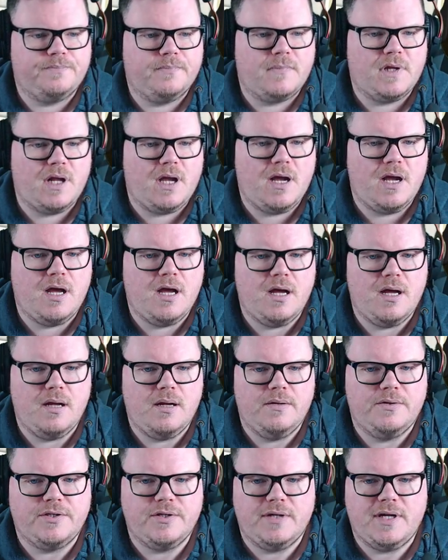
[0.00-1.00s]
2
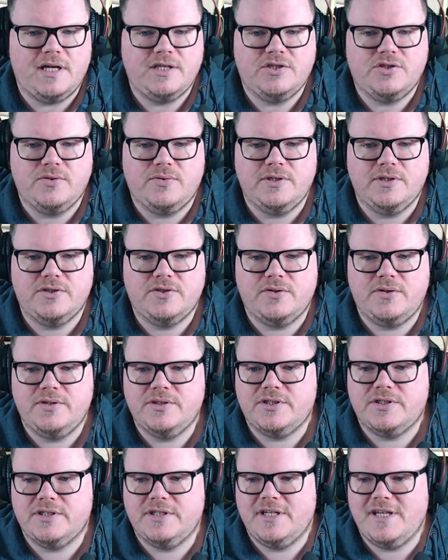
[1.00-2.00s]
lands, Dauntless Bodyguard.
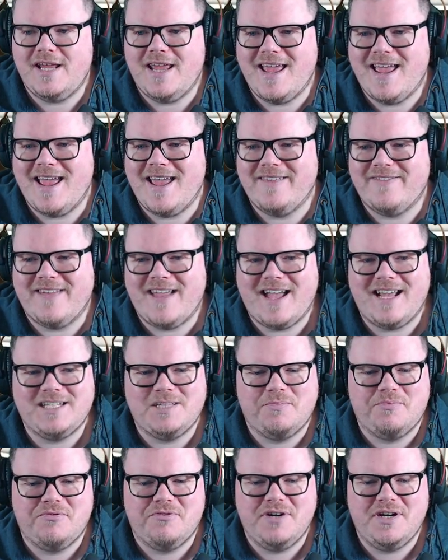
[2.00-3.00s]
Yeah, that's
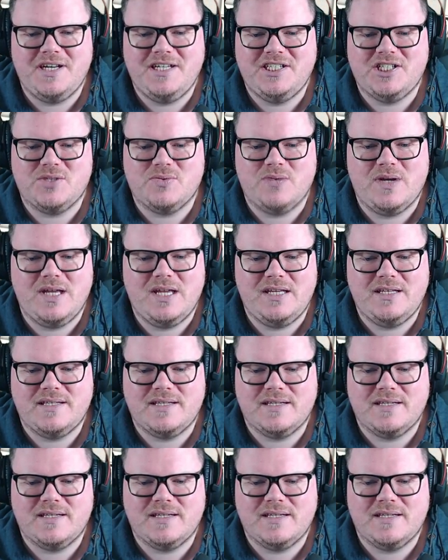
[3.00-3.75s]
pretty sweet.